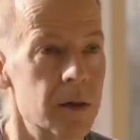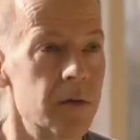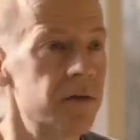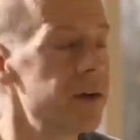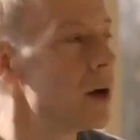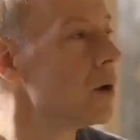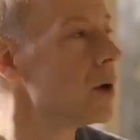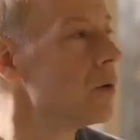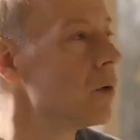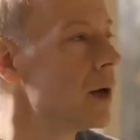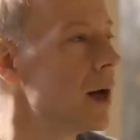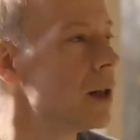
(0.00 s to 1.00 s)
the very
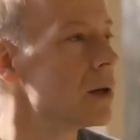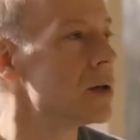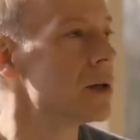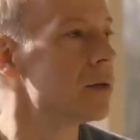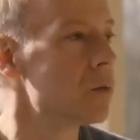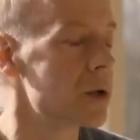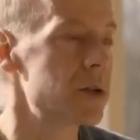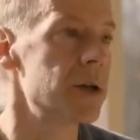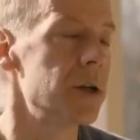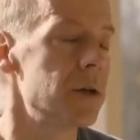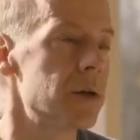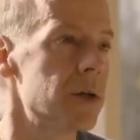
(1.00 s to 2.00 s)
reality of what
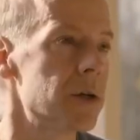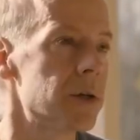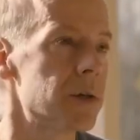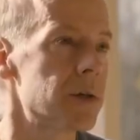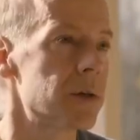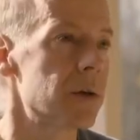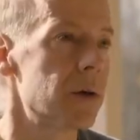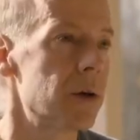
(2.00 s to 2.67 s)
change is.